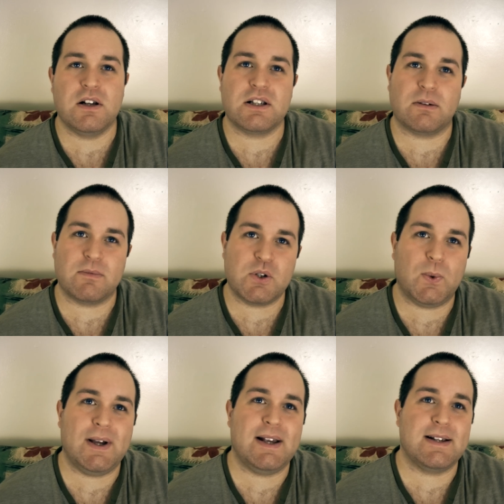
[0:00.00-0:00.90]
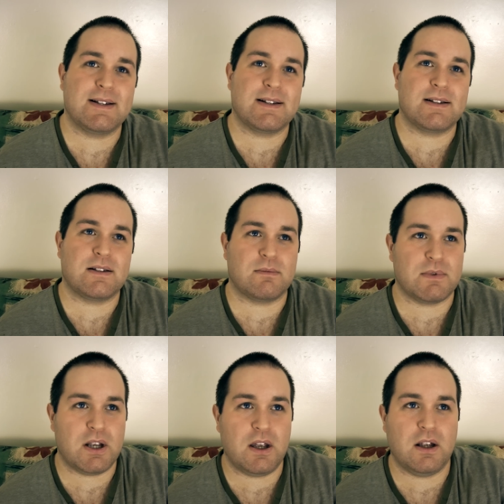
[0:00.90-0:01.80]
some twists, some
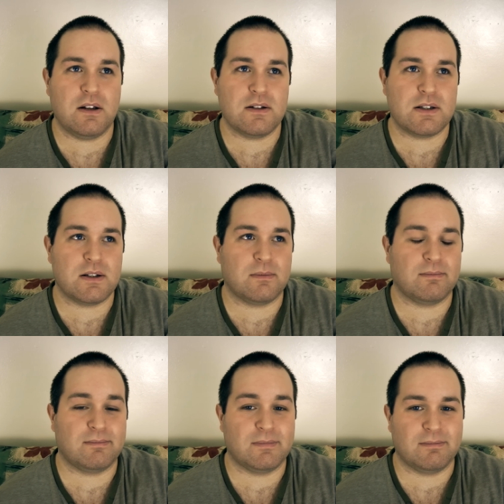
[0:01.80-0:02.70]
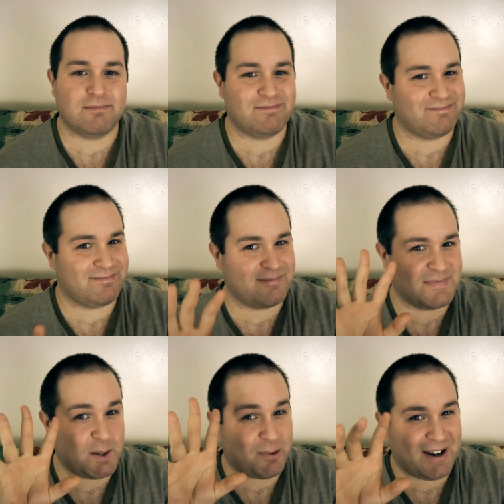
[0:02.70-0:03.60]
turns, some
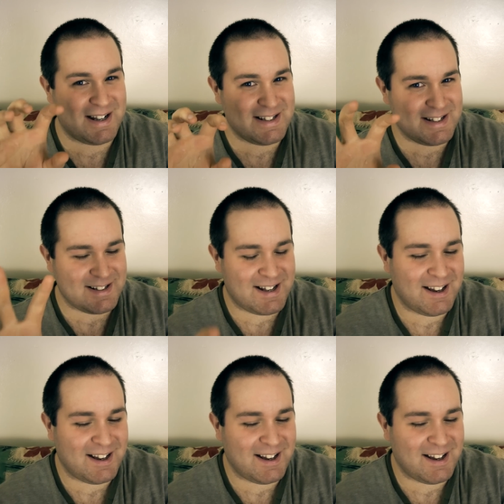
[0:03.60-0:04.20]
surprises.